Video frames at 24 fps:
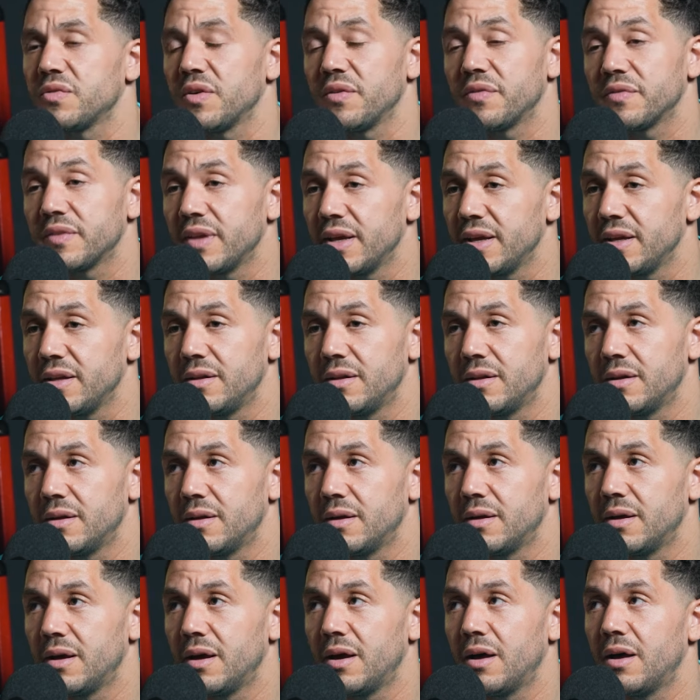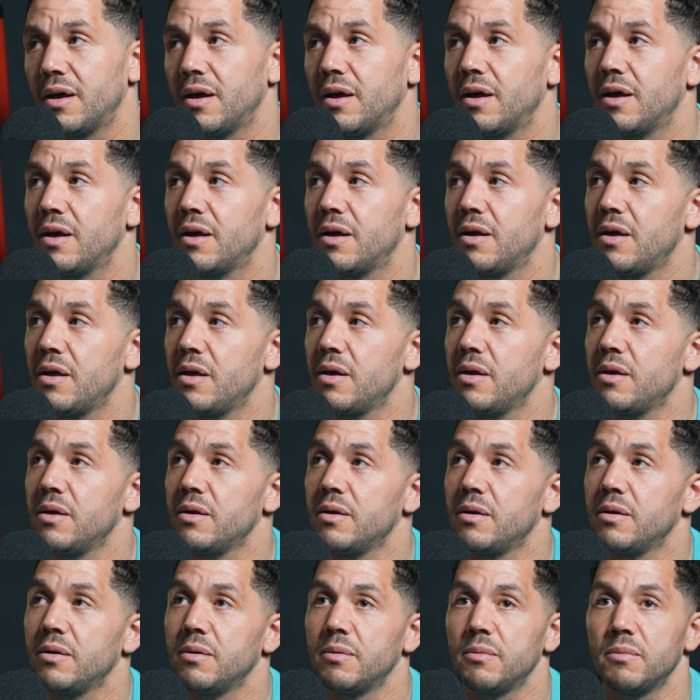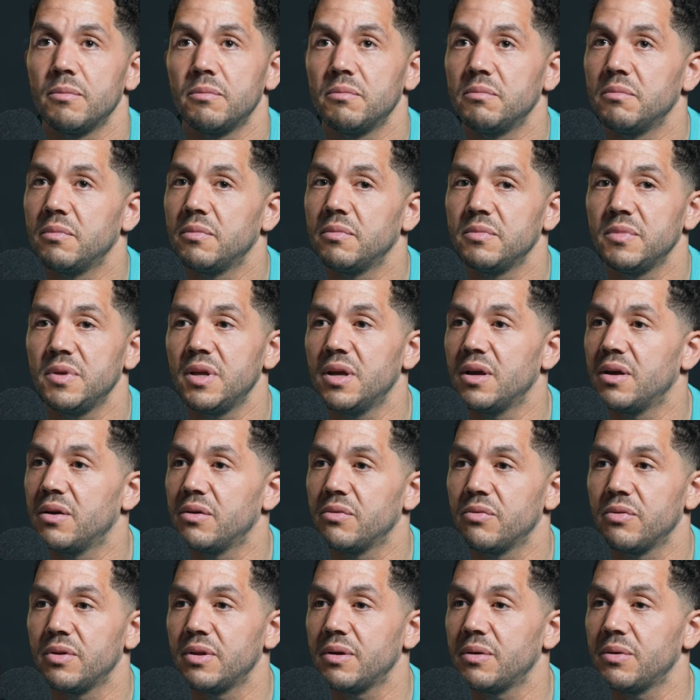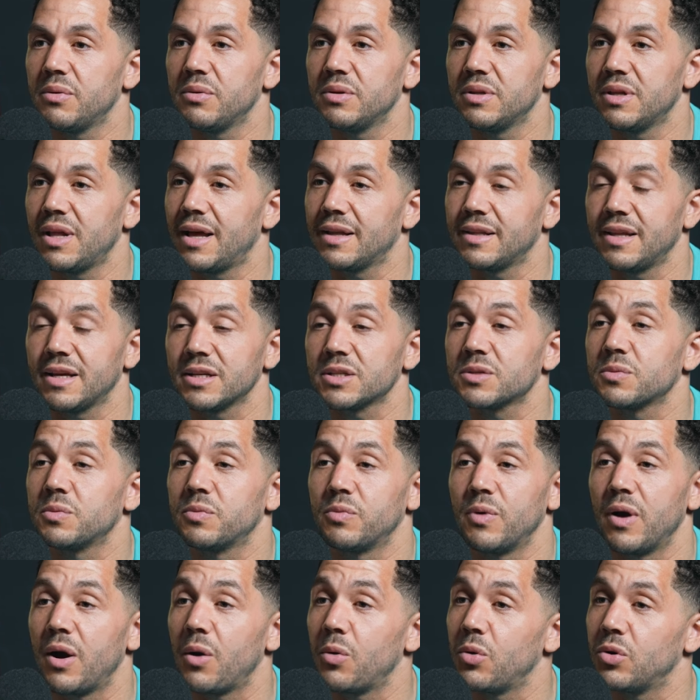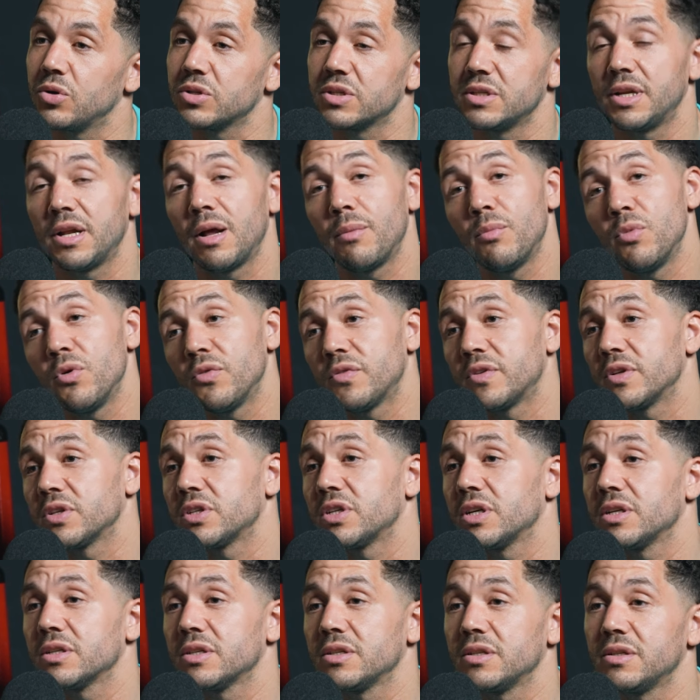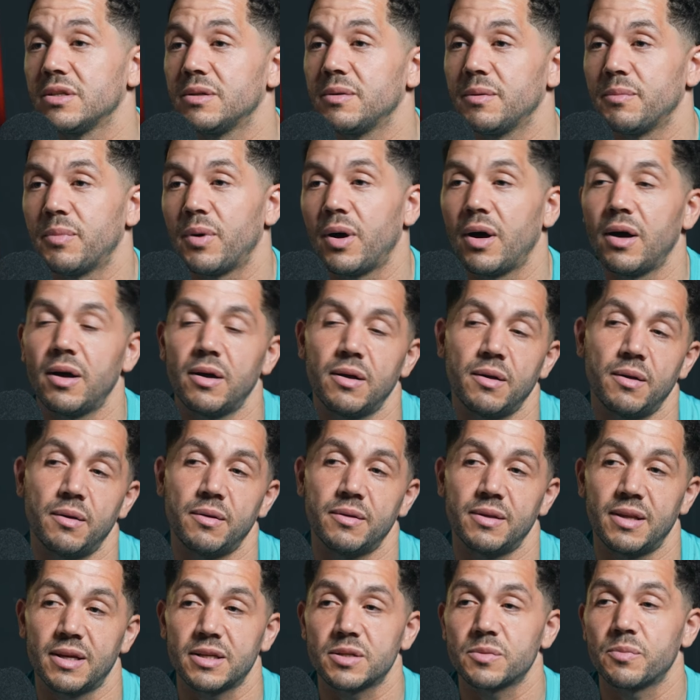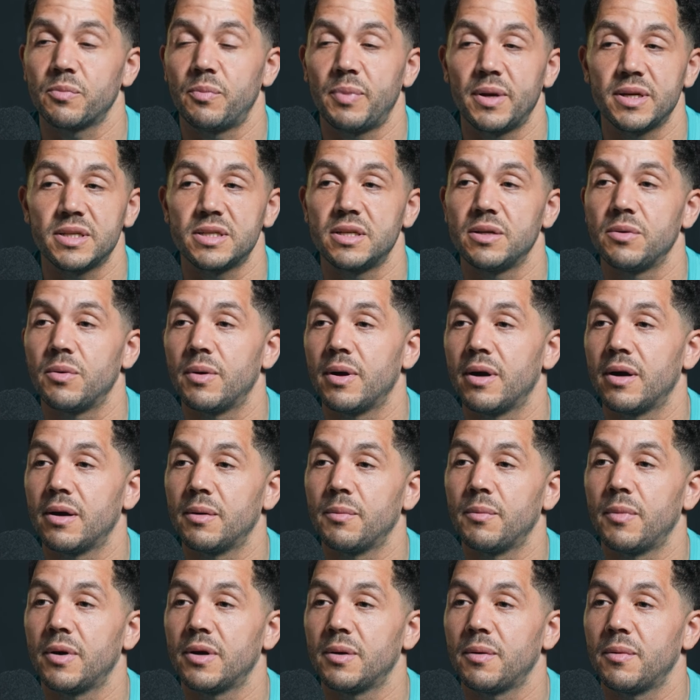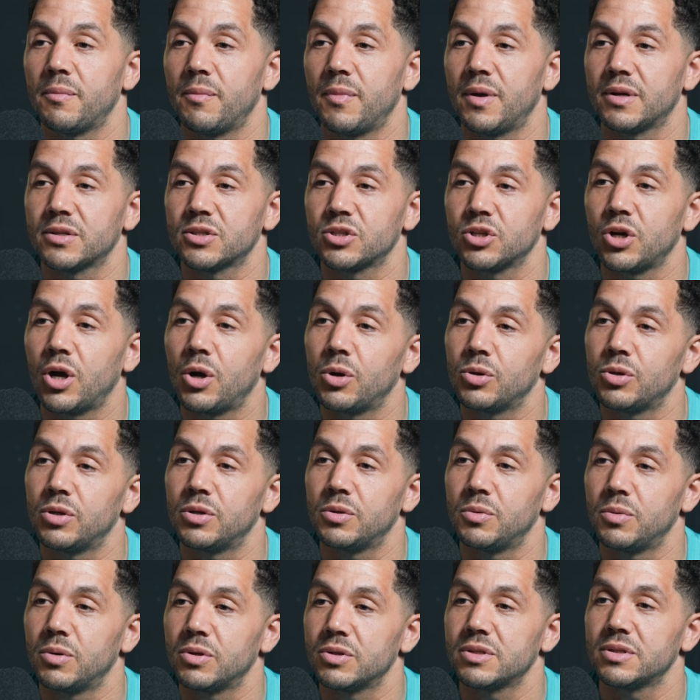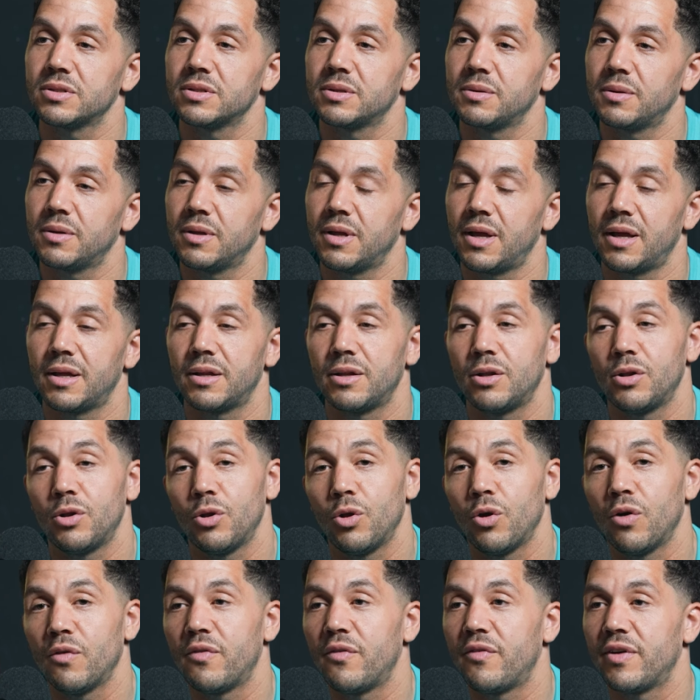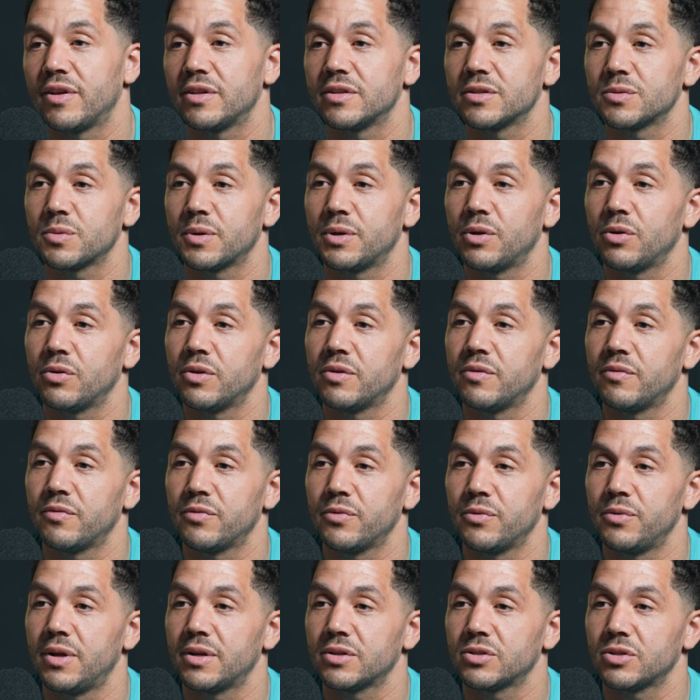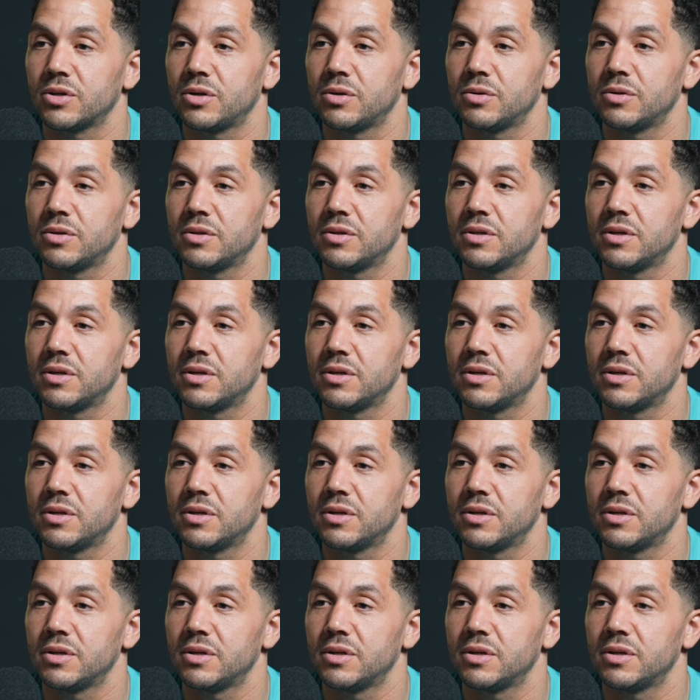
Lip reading: 15. That's where I was. And then I moved to Cheshunt. But that's basically where my childhood was. And a lot of events went on through that childhood,